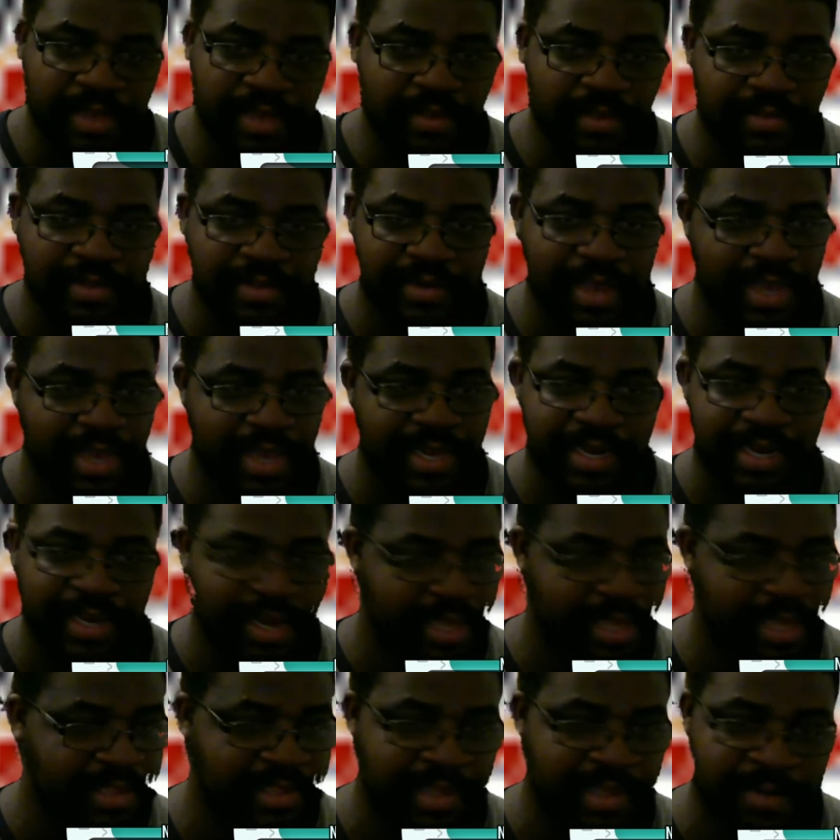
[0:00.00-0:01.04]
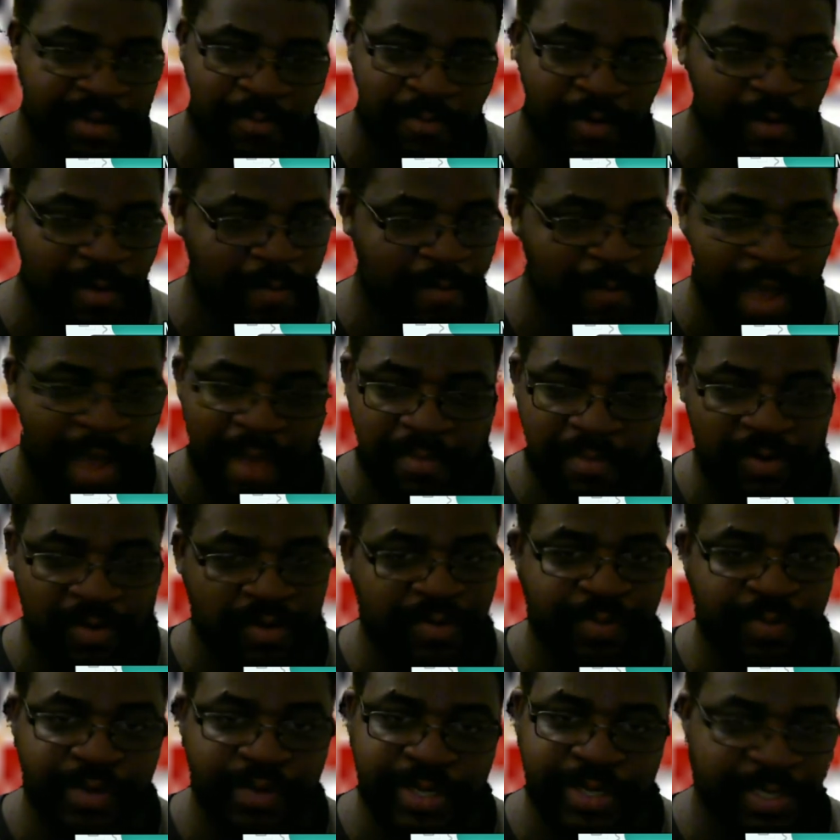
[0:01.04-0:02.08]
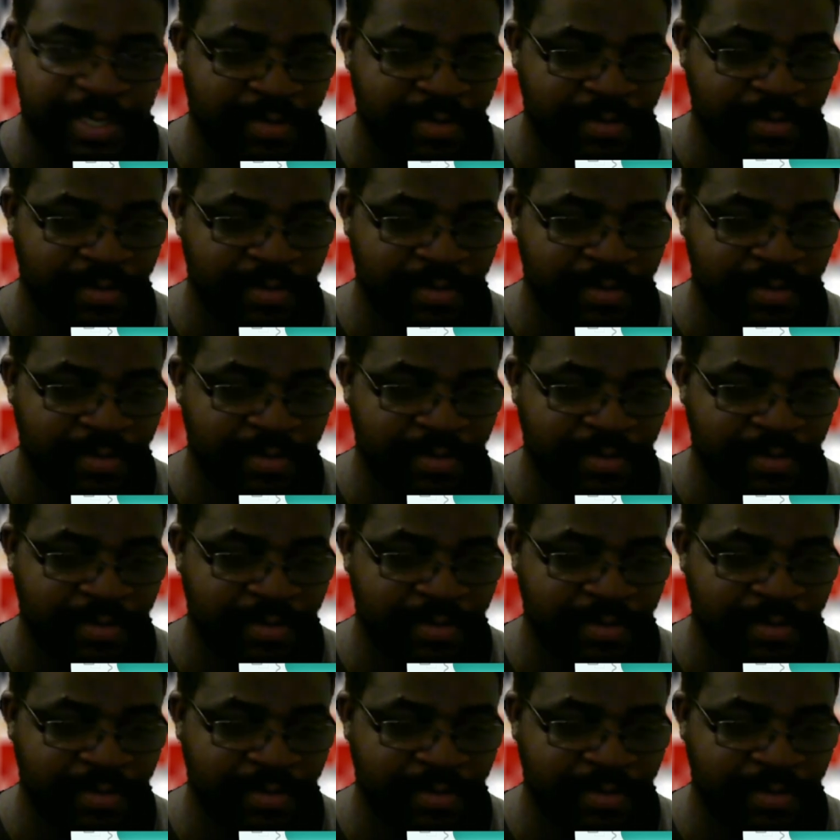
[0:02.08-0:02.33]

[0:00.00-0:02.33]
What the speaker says: I like. And then, like I said, what happened on the pre-show,